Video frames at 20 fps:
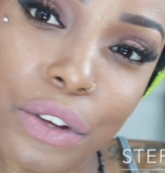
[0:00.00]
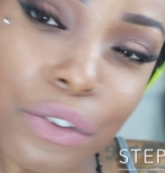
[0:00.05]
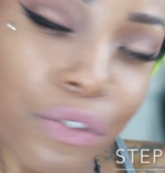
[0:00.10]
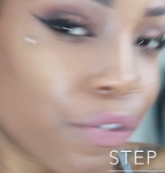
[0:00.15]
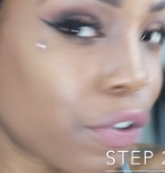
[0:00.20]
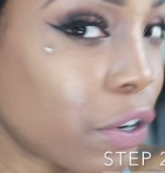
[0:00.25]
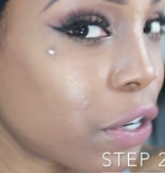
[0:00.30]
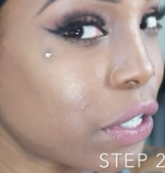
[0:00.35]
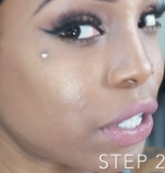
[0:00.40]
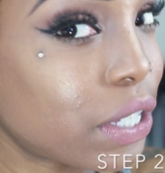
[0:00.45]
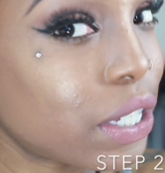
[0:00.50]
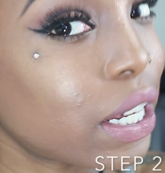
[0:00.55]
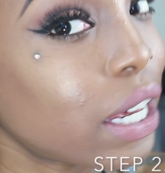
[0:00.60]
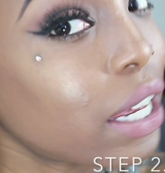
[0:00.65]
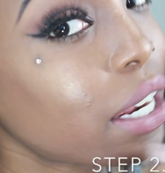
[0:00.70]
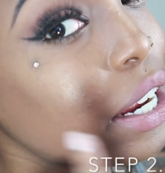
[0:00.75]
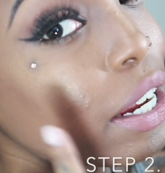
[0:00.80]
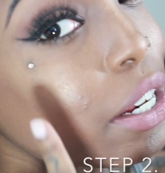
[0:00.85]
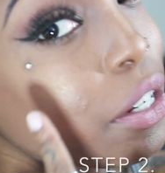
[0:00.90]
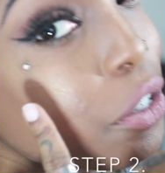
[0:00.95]
you first
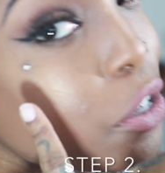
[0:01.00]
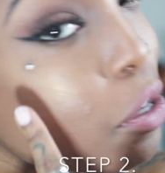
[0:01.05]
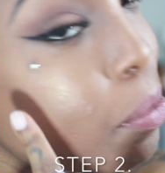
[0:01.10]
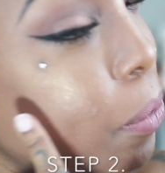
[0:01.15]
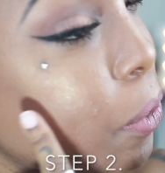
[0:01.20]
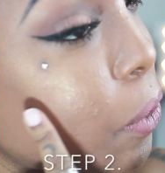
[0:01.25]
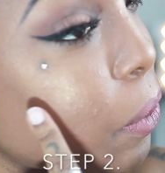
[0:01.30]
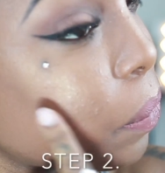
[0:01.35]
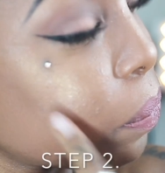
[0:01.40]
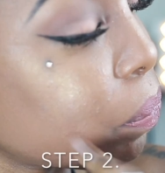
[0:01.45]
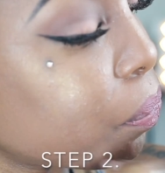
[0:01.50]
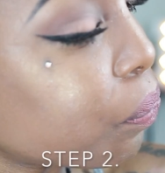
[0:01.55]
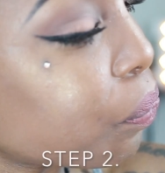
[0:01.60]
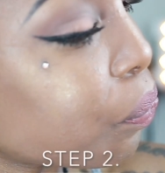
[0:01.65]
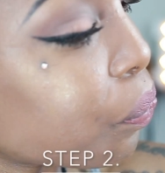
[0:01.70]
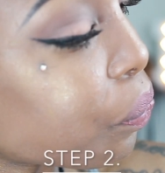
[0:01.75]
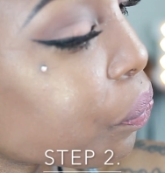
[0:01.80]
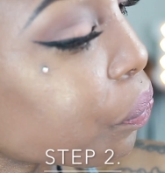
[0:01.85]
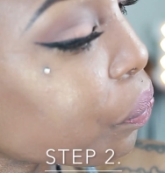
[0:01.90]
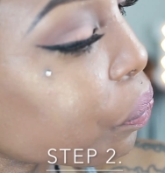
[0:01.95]
get a dermal,
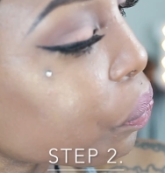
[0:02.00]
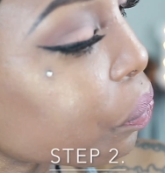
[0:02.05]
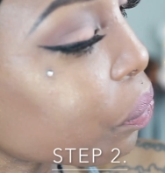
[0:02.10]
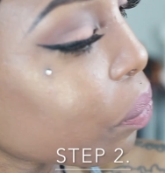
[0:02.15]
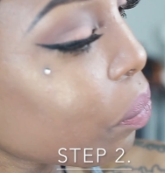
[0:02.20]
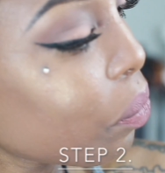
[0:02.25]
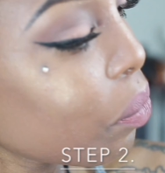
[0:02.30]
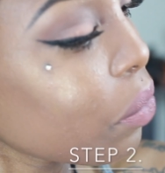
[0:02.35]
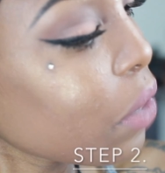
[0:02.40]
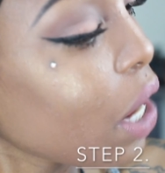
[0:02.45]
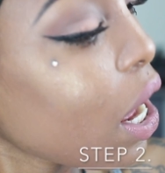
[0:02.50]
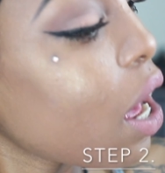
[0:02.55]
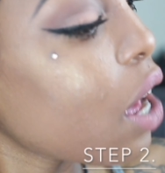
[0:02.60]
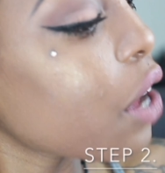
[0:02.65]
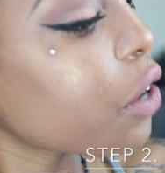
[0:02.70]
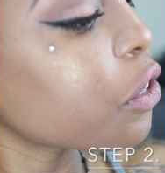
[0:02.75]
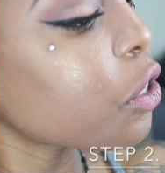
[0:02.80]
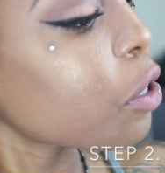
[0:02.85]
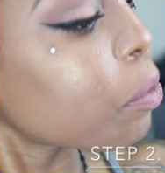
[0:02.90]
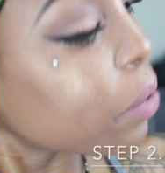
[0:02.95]

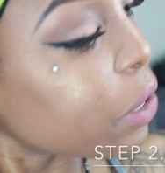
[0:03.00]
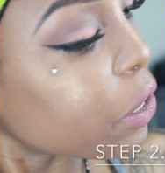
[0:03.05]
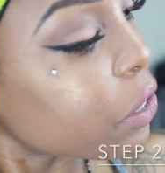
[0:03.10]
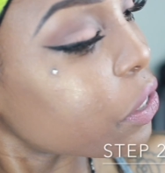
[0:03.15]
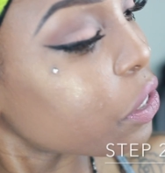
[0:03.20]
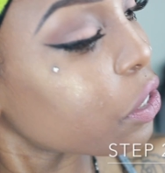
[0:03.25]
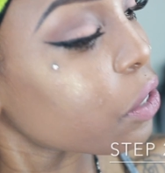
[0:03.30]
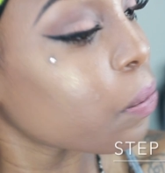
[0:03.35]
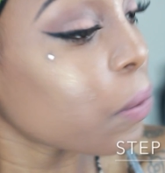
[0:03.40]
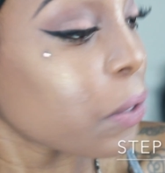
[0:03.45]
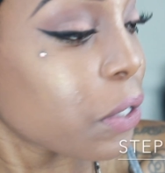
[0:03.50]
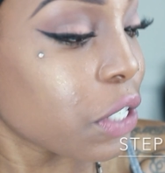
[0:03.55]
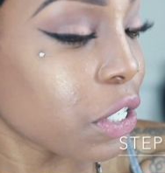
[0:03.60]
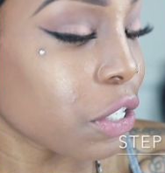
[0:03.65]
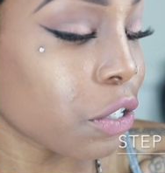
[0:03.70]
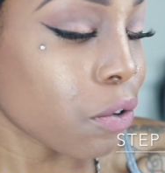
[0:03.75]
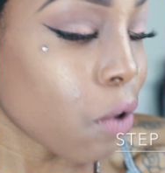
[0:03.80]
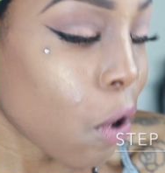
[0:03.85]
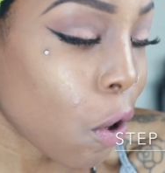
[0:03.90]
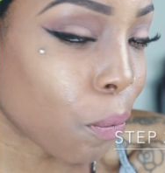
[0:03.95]
your piercer will
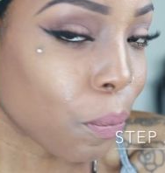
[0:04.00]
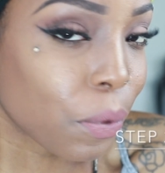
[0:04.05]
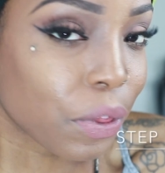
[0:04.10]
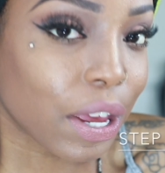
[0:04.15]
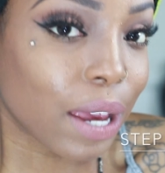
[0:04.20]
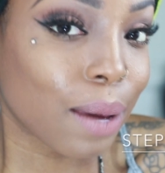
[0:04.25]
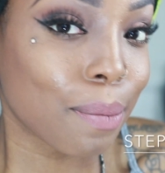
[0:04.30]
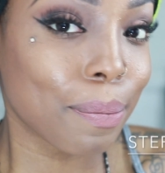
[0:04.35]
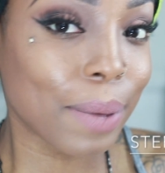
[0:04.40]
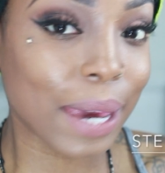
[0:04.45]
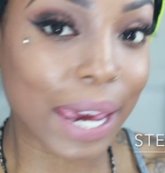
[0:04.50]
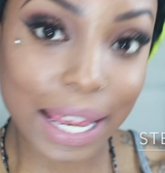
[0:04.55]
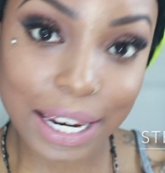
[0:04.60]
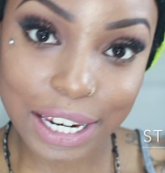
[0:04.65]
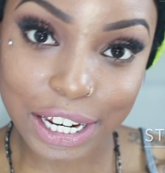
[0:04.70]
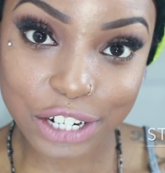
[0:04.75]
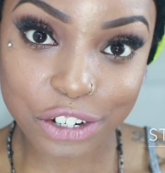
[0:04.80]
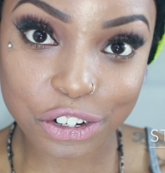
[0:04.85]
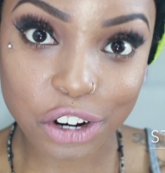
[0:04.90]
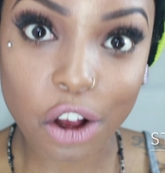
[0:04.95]
send you home with a
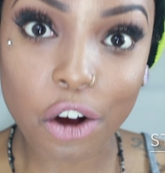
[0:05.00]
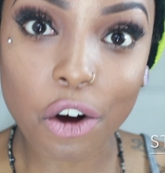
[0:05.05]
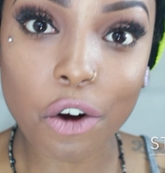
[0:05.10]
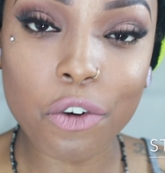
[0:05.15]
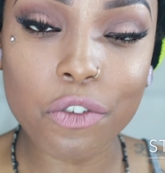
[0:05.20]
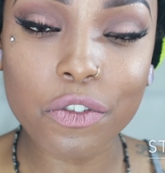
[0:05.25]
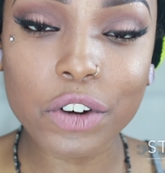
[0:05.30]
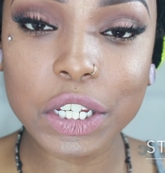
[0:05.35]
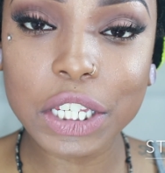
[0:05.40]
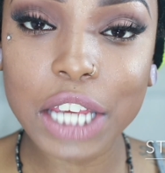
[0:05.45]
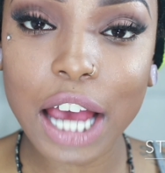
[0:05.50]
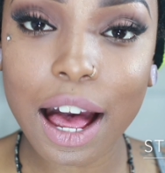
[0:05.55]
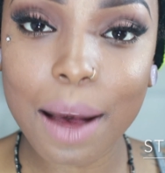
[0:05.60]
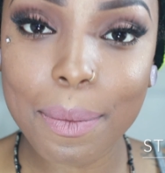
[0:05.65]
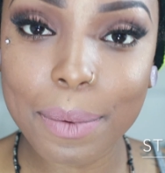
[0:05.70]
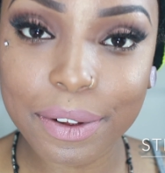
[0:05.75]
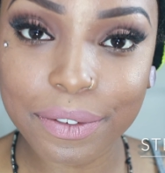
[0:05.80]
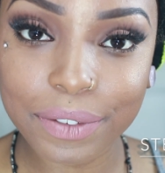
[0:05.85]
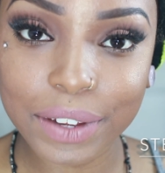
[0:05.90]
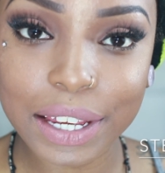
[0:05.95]
bandage over
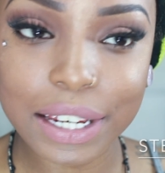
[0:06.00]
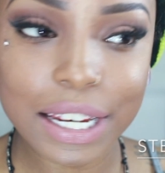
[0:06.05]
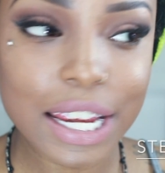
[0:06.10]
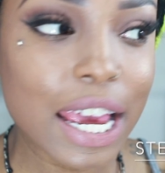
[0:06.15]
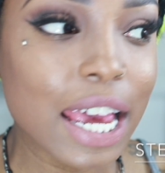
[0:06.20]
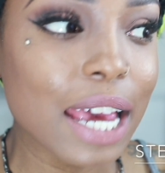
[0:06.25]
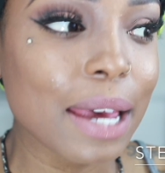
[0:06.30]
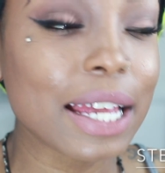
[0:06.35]
top of it.